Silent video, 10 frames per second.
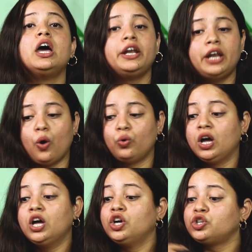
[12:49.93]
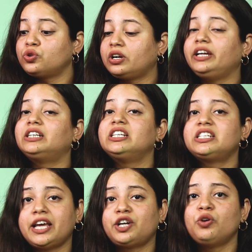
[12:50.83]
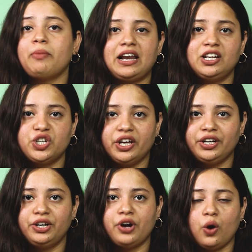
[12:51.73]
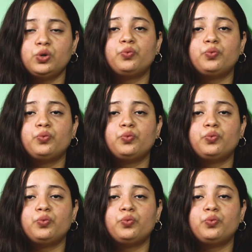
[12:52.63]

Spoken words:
Now, to clear the techno-managerial round,